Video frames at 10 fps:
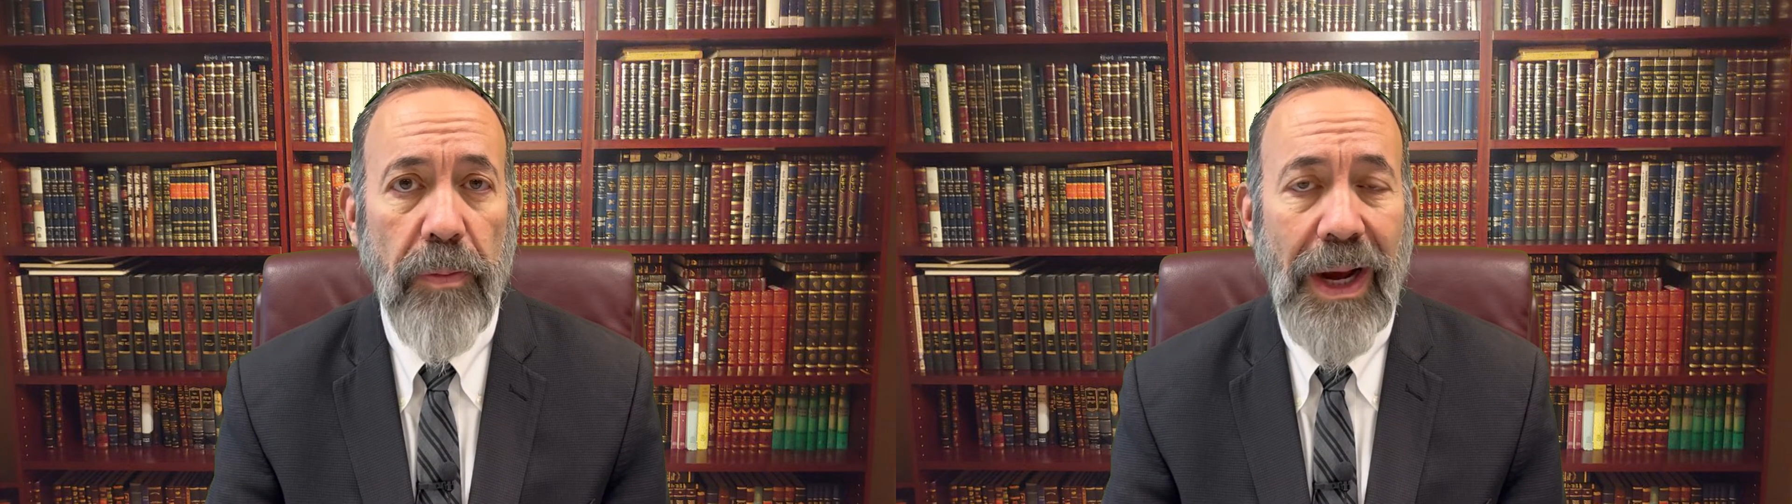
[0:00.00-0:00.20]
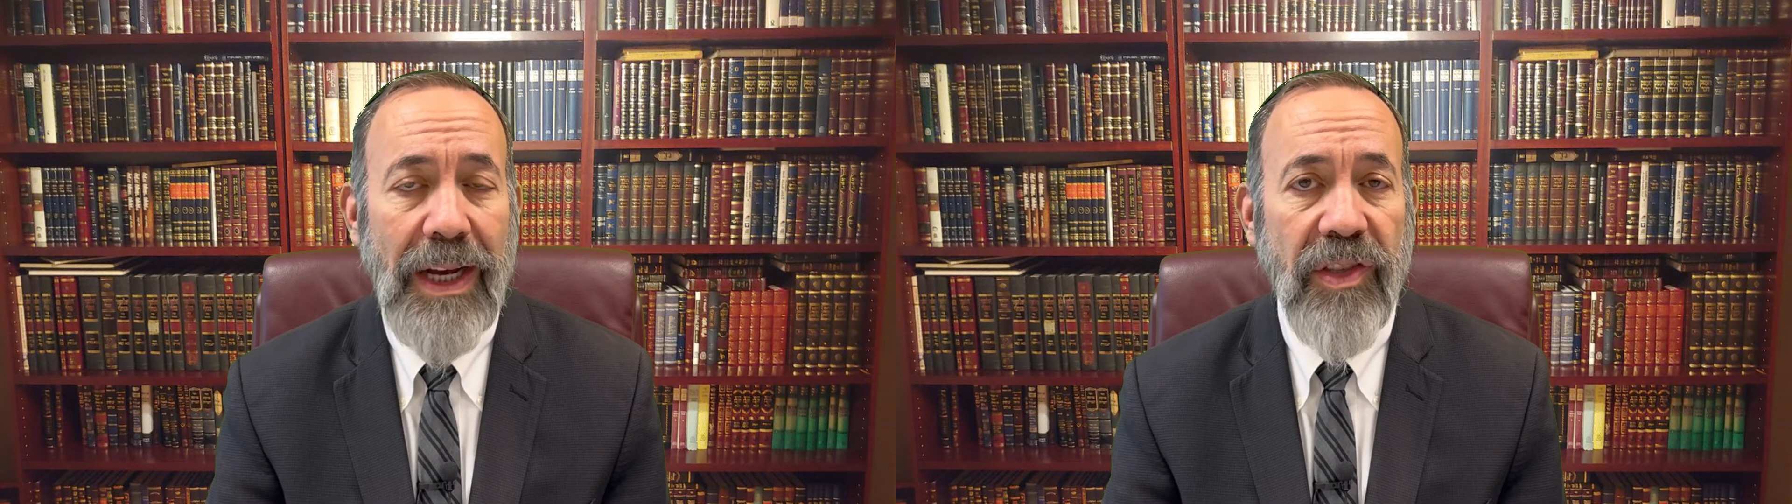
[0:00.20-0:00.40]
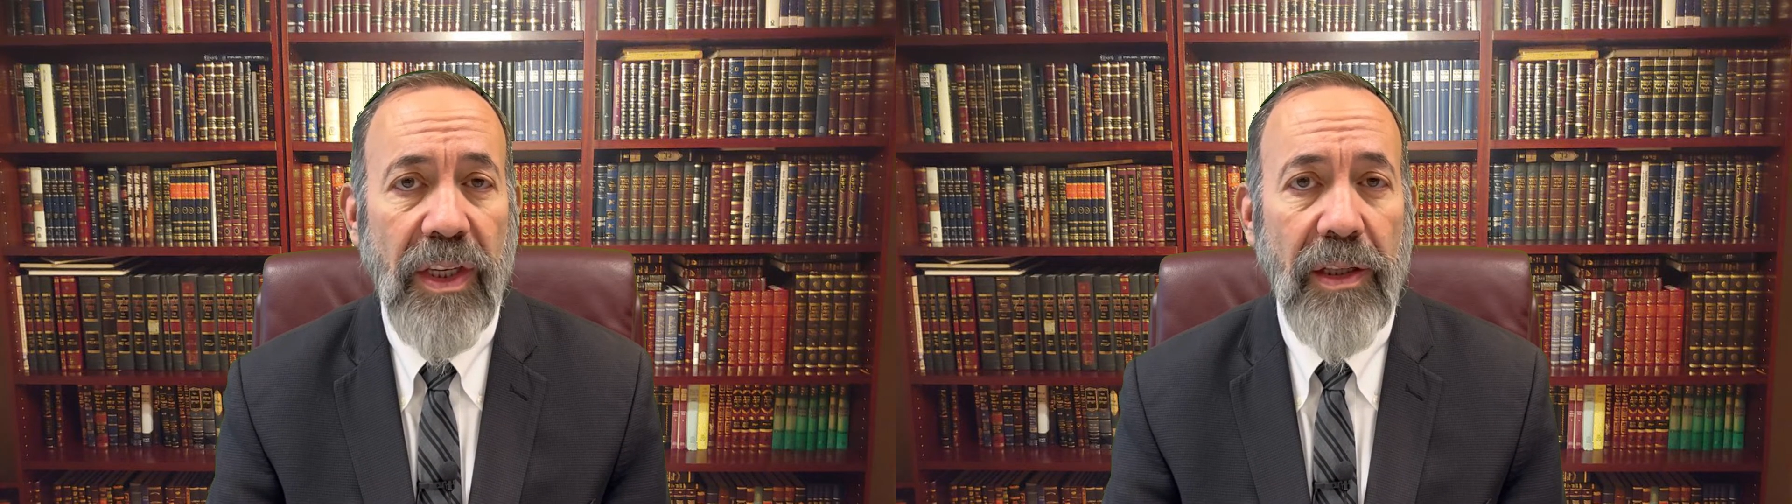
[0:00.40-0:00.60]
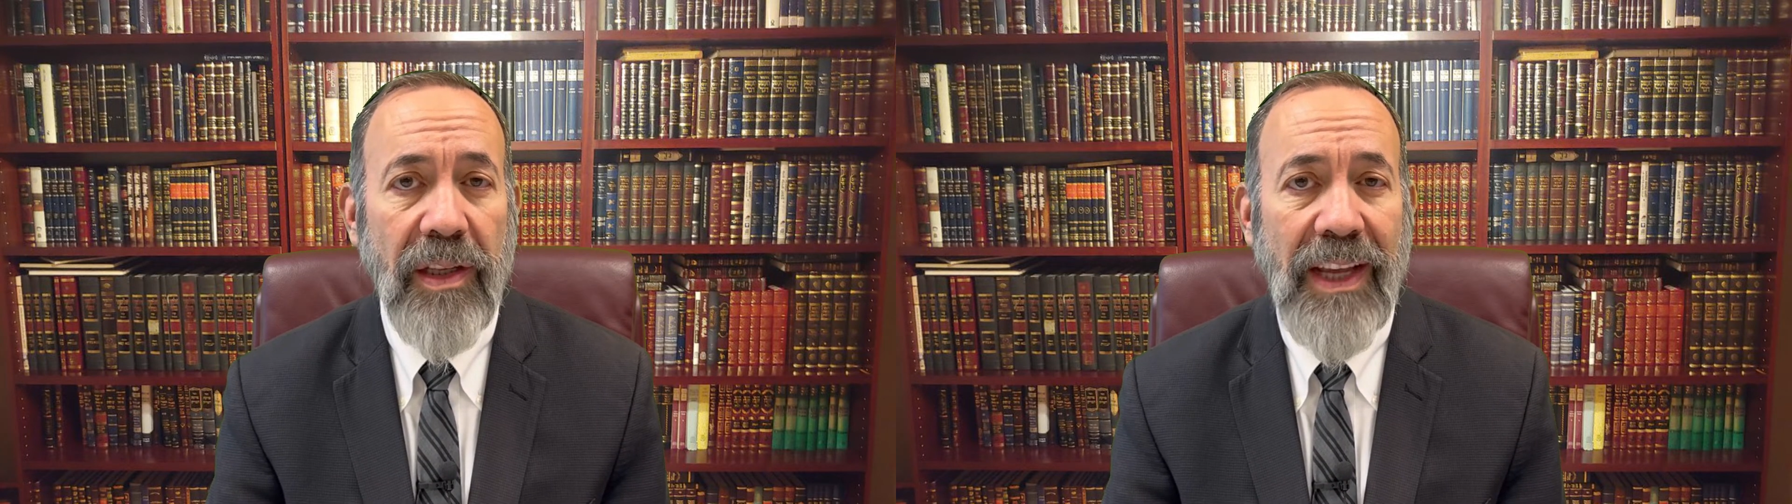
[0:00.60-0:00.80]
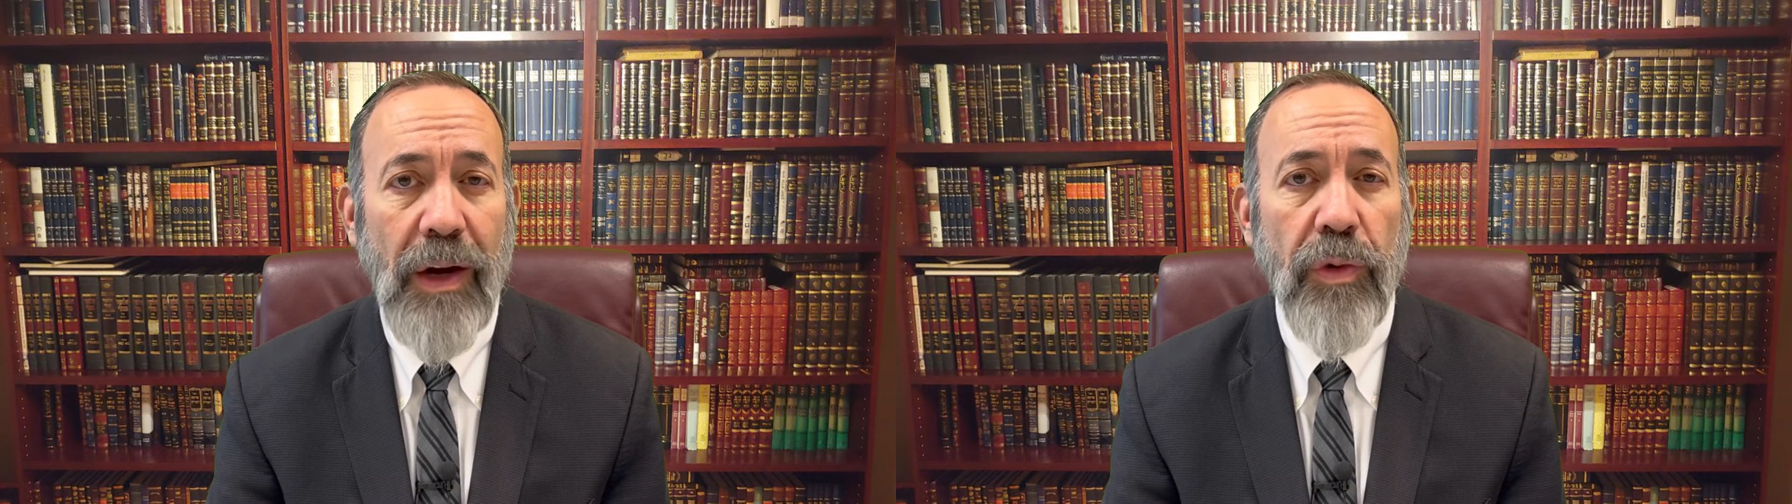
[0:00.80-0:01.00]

paskin that